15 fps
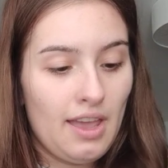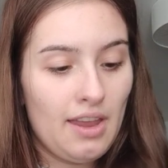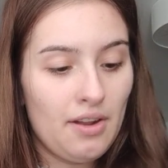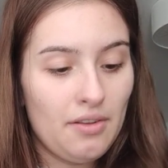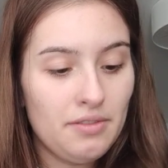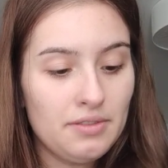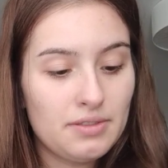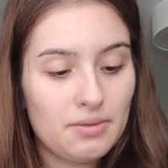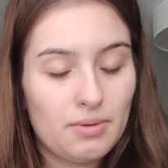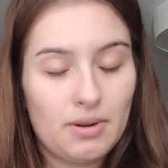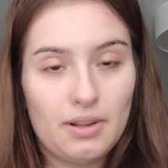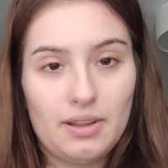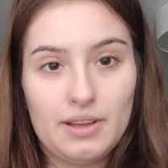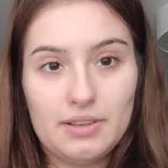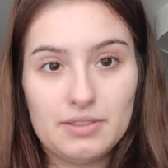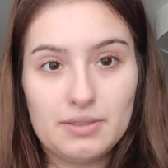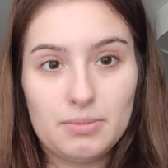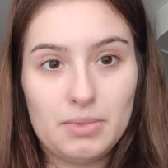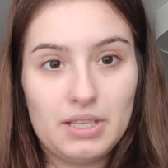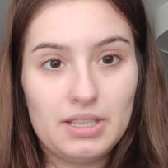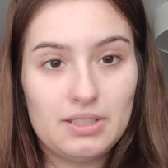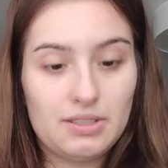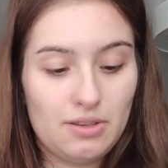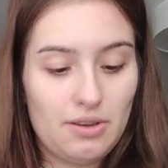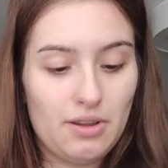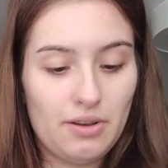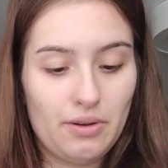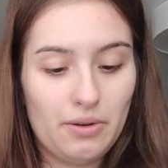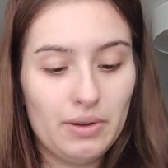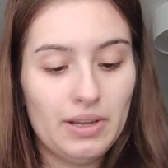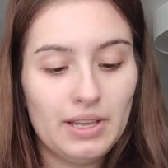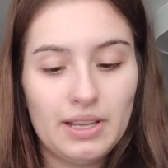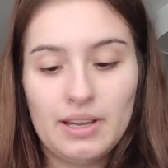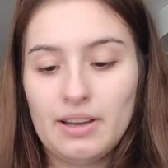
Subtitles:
And also it allows me to know,